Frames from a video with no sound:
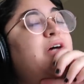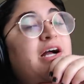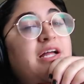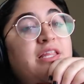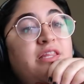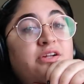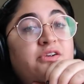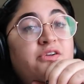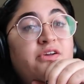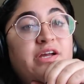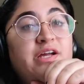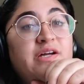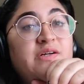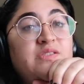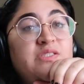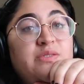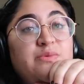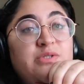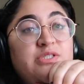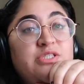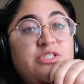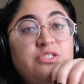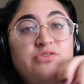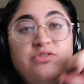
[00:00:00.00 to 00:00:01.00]
I literally have
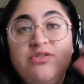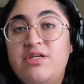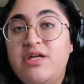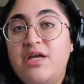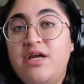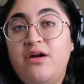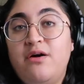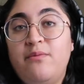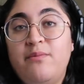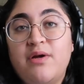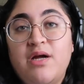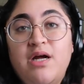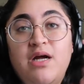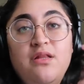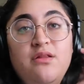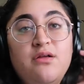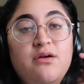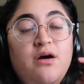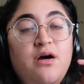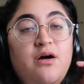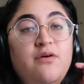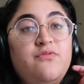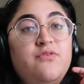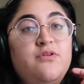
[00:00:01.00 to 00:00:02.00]
so much to do today. Oh my god, I
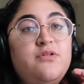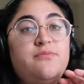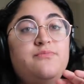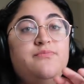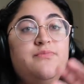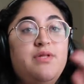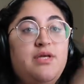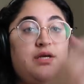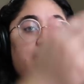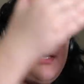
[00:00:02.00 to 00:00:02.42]
look awful.